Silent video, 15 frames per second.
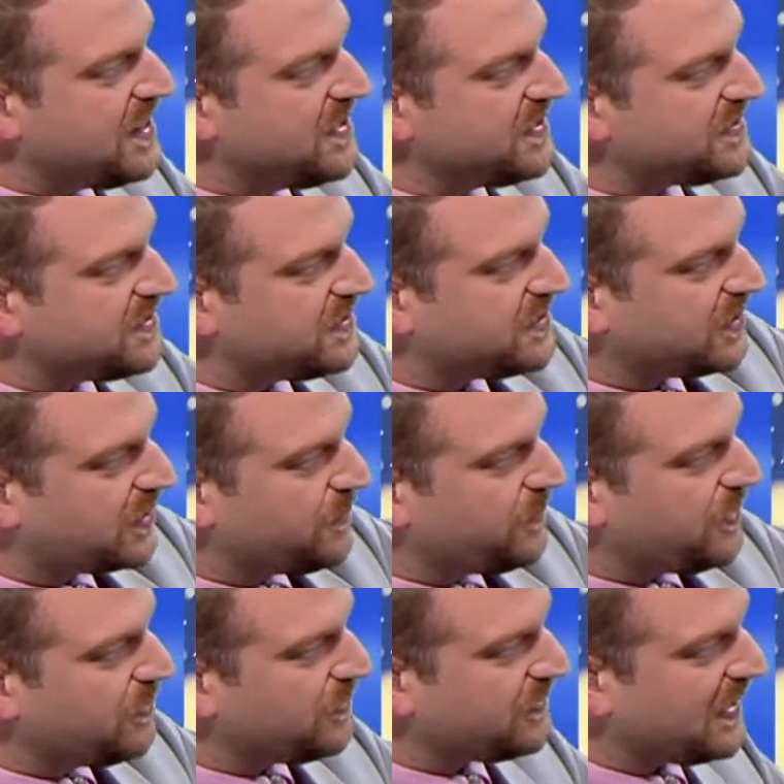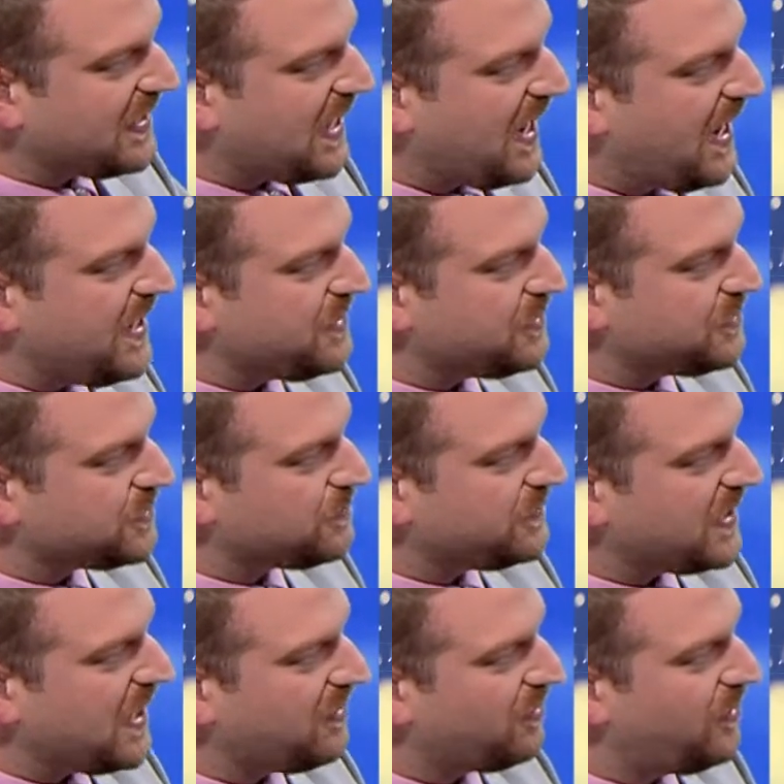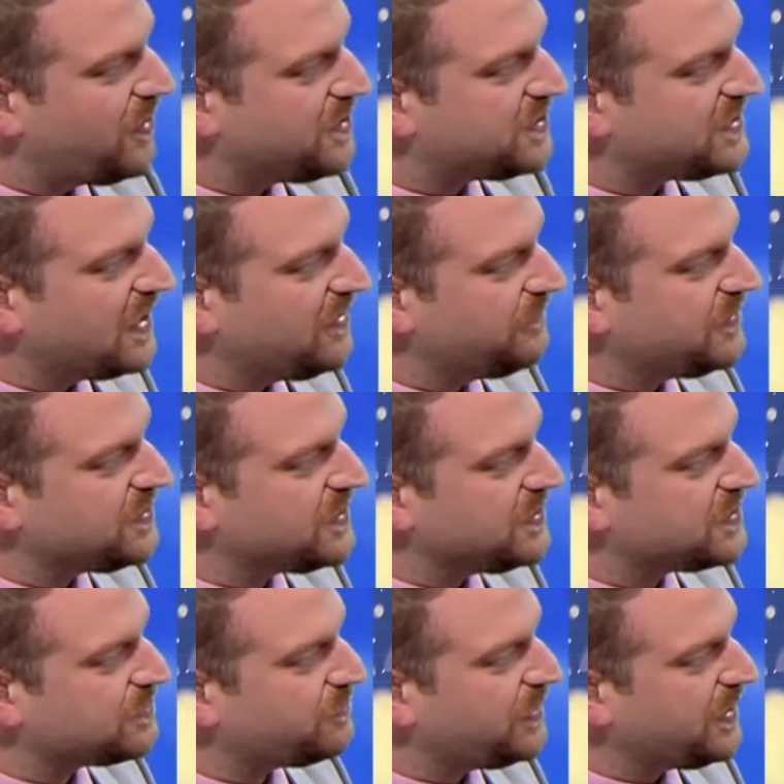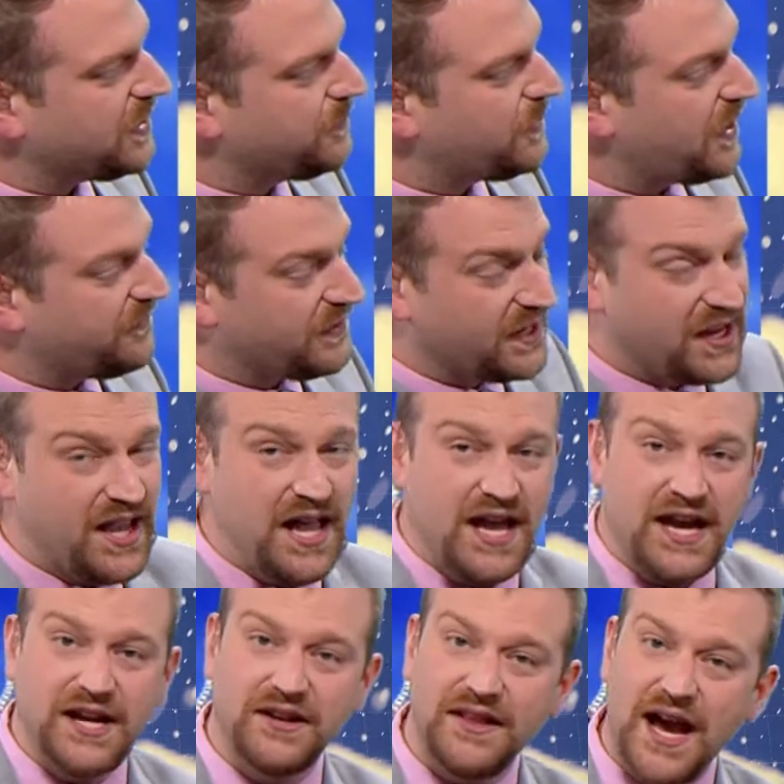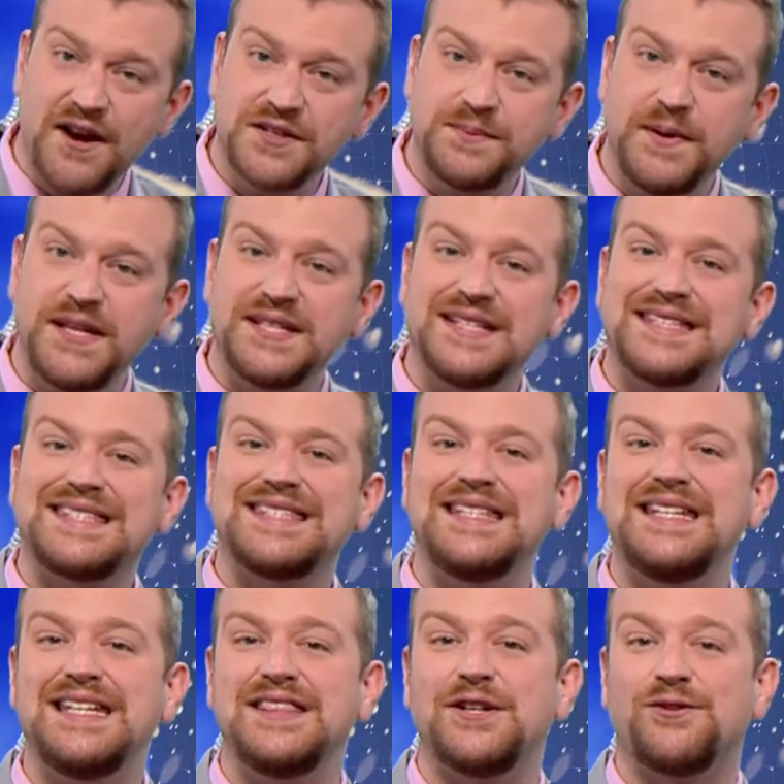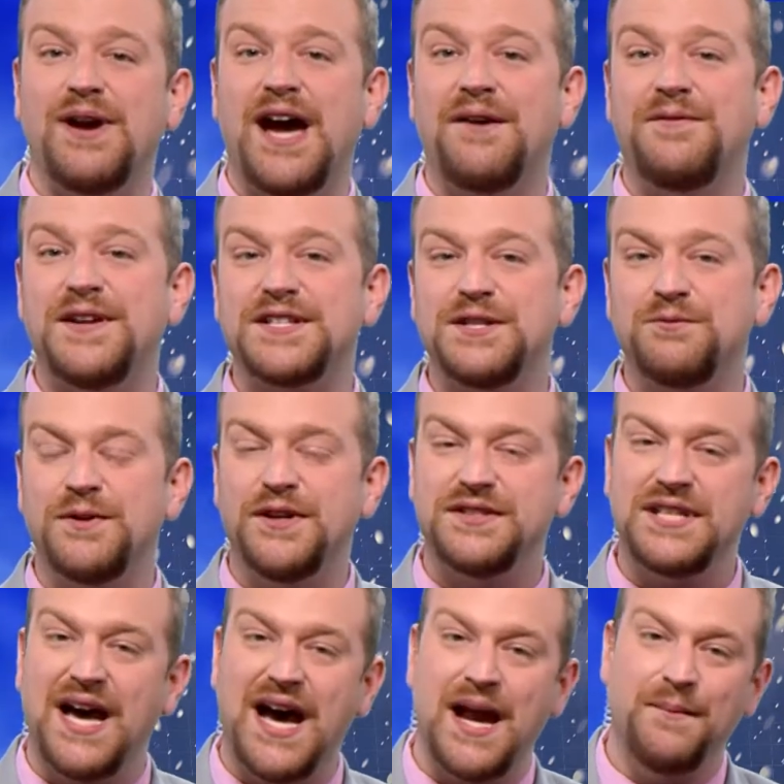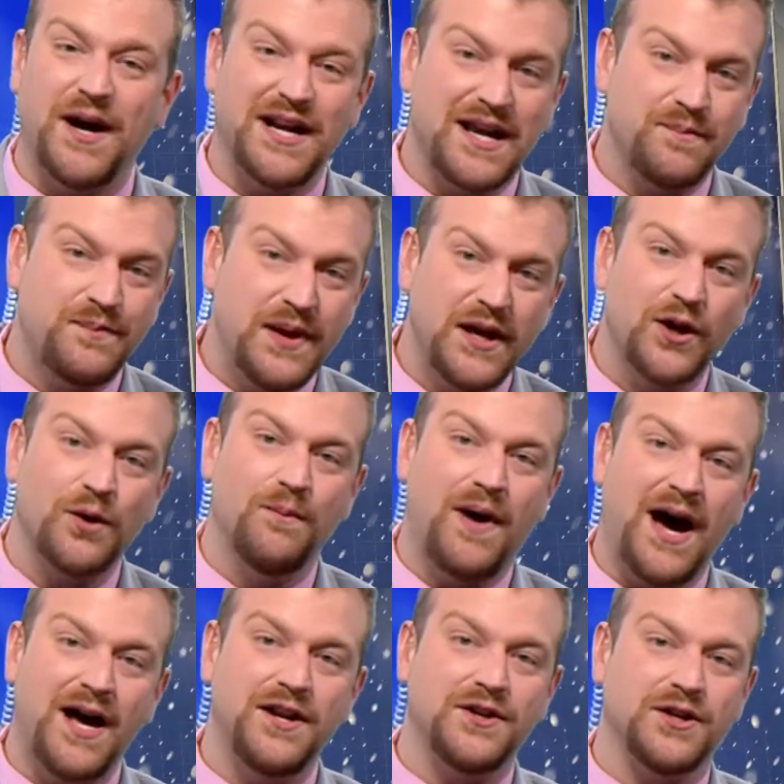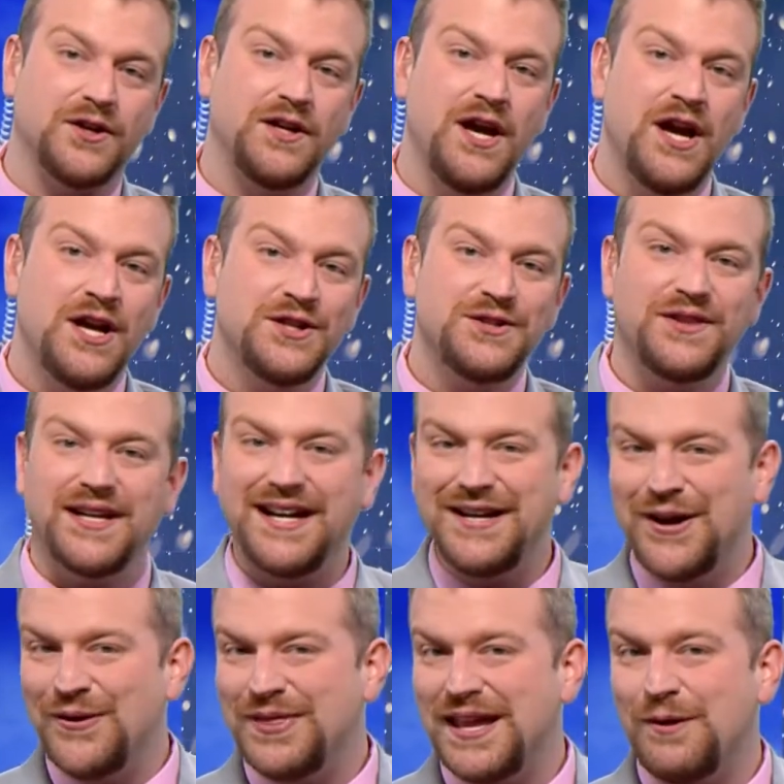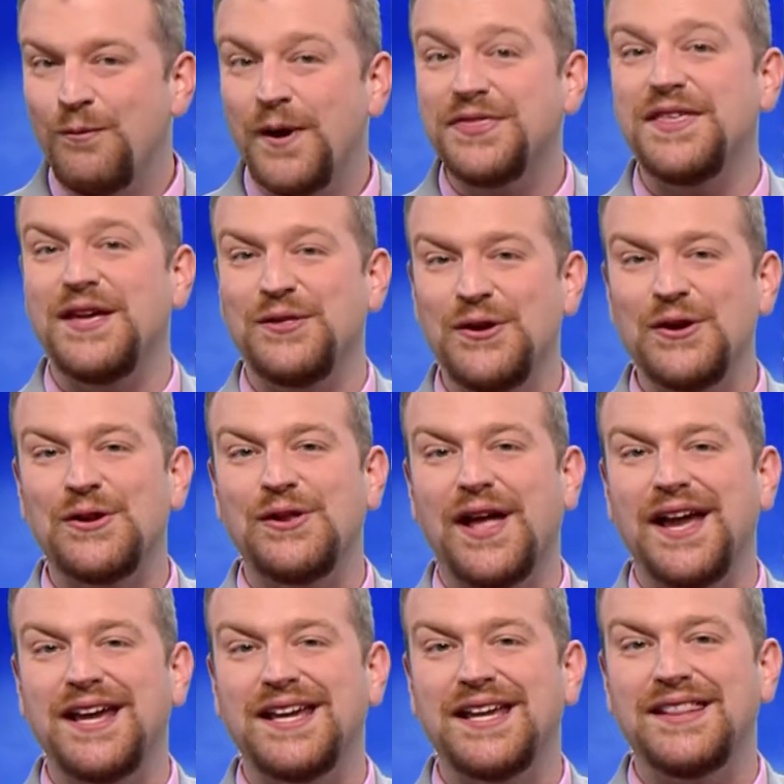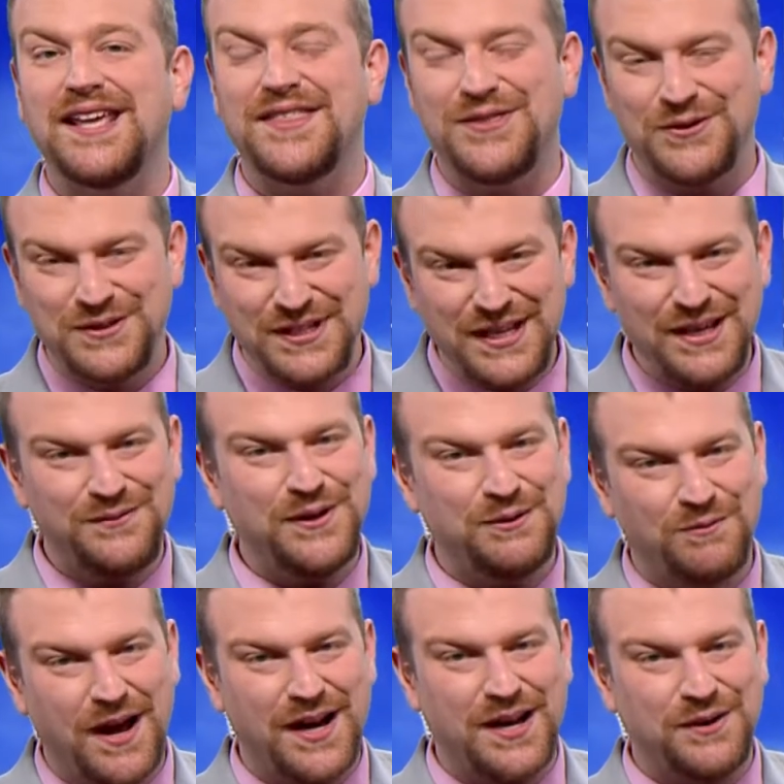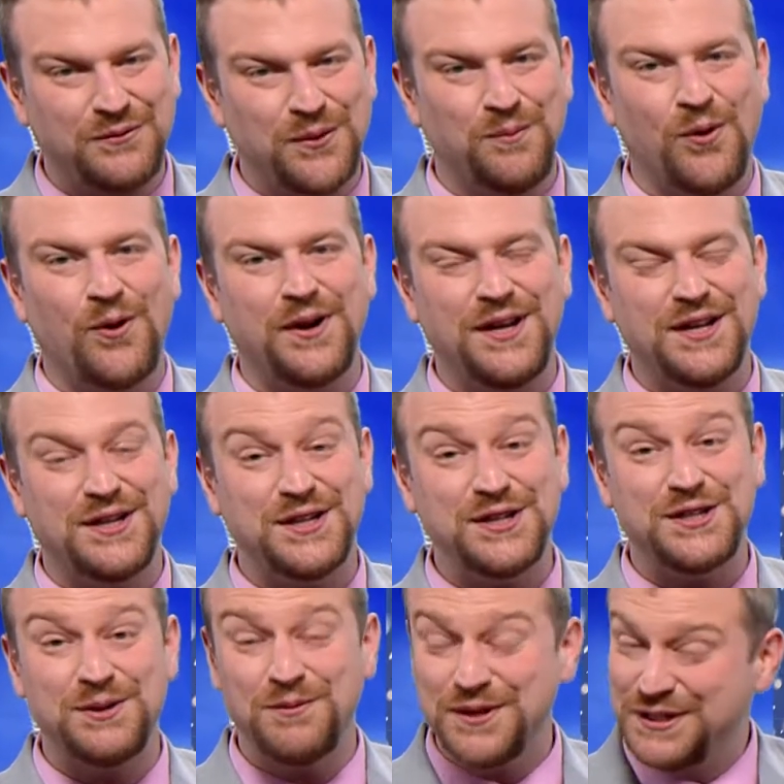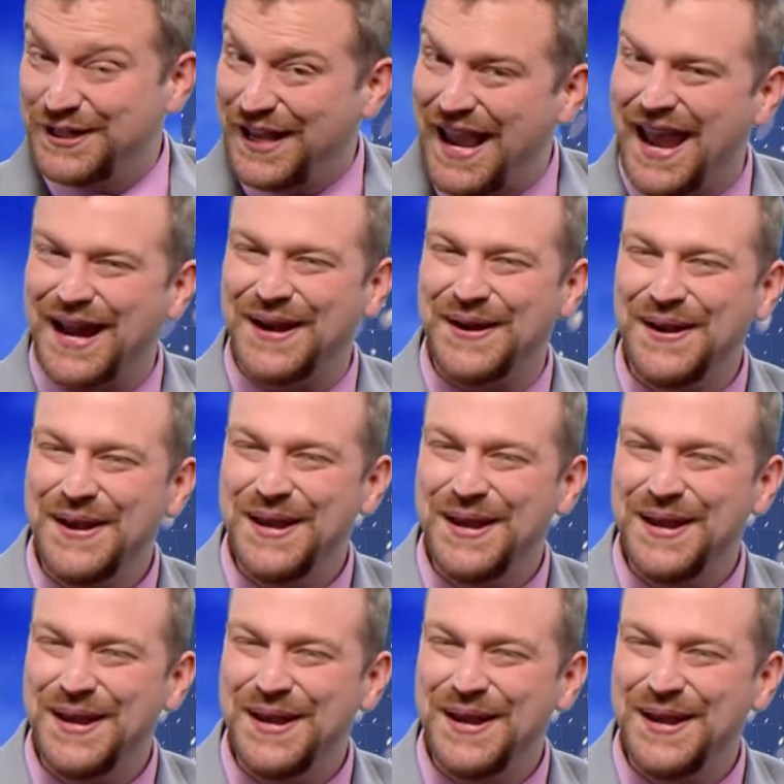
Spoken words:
This is the computer that I use with that large television screen above it. It allows me to see the graphics in real time on a bigger monitor so that I know what they look like and that they're TV ready for Morning Edition, which again,